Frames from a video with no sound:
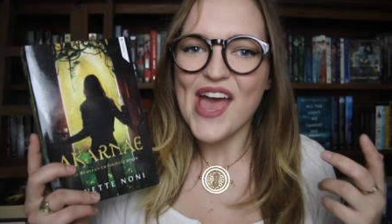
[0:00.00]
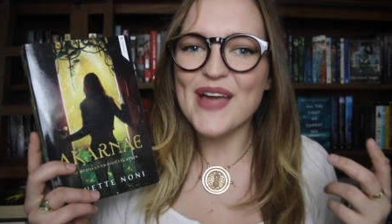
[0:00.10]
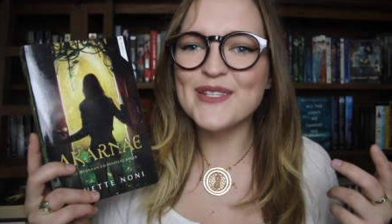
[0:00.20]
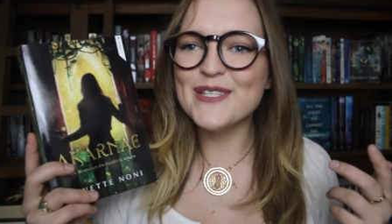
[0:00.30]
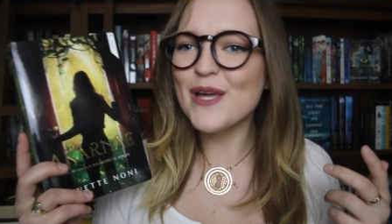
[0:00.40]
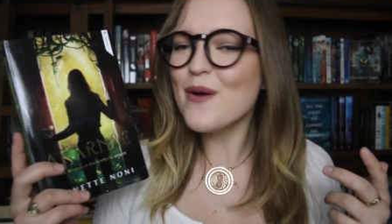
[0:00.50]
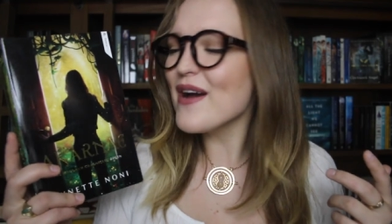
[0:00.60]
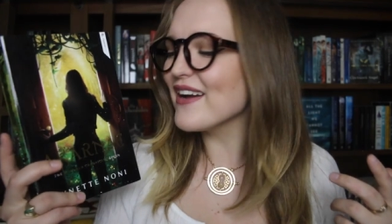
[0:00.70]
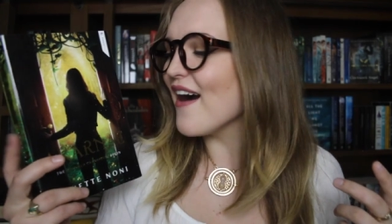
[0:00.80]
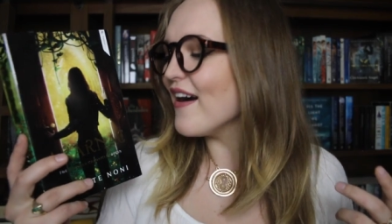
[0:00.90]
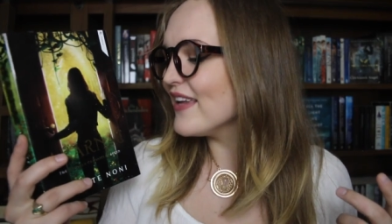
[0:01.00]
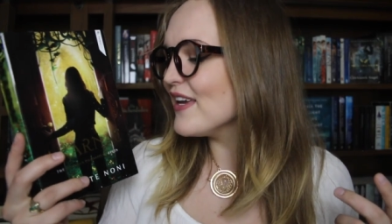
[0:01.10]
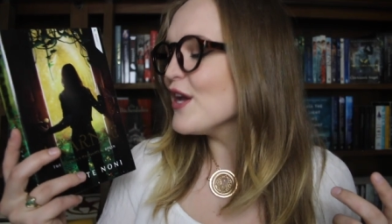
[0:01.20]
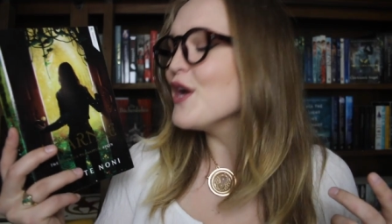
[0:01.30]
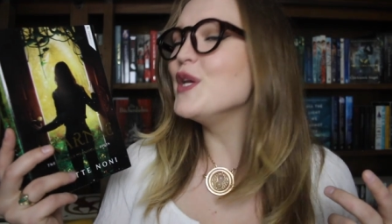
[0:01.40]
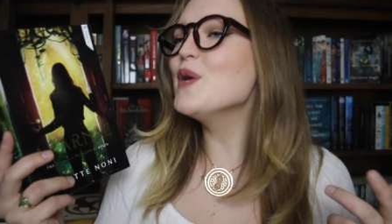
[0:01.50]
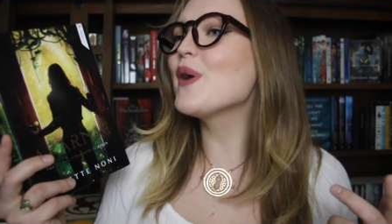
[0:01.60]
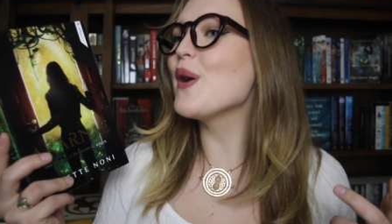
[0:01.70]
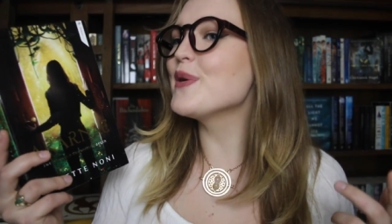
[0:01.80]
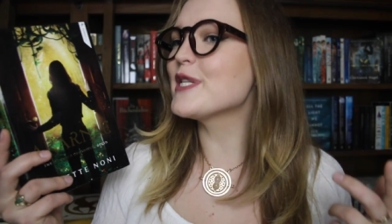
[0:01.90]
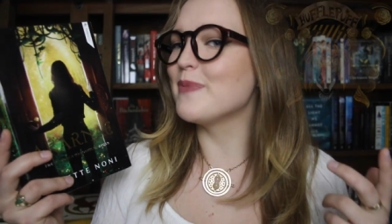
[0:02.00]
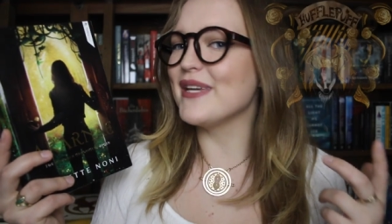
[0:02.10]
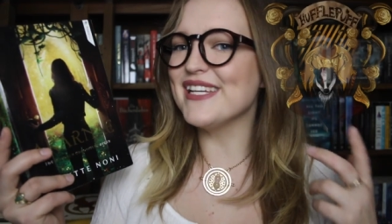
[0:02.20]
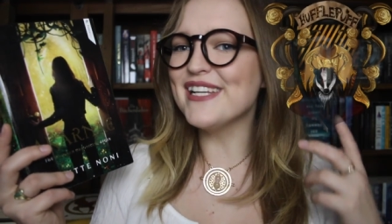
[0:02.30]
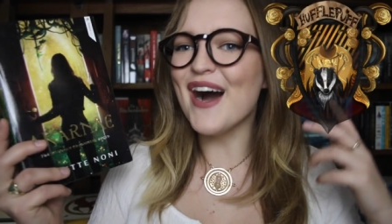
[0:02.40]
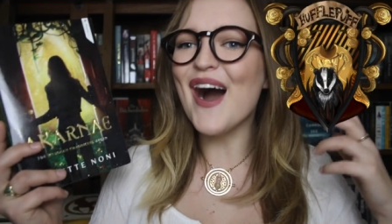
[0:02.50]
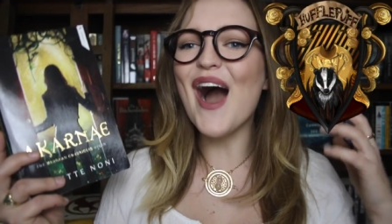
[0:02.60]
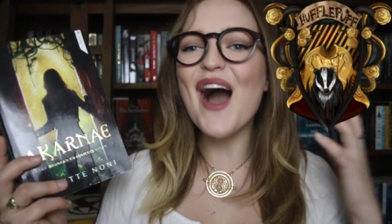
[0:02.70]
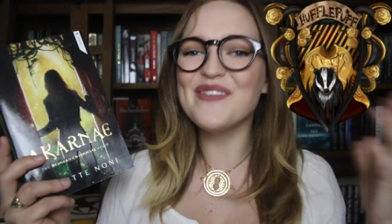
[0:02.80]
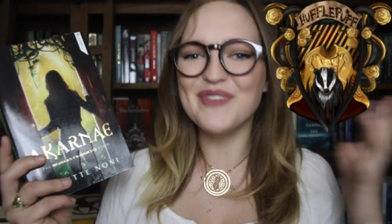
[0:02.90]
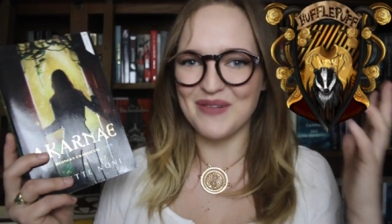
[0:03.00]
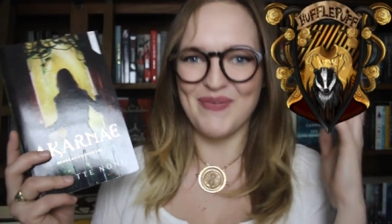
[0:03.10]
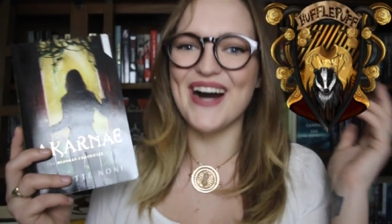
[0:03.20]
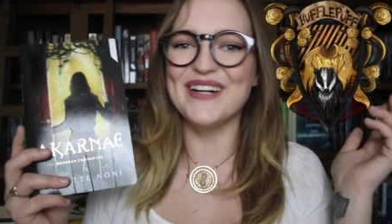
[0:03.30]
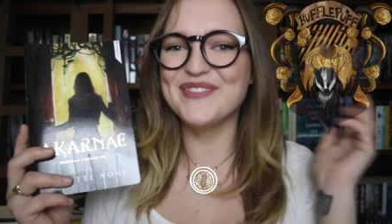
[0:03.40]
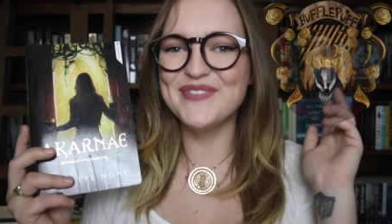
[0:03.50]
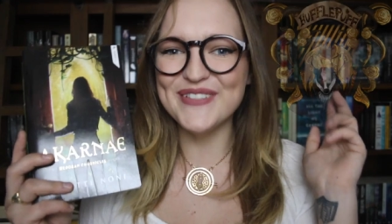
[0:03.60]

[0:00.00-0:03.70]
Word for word: And so, Akane, you're going to be in Hufflepuff.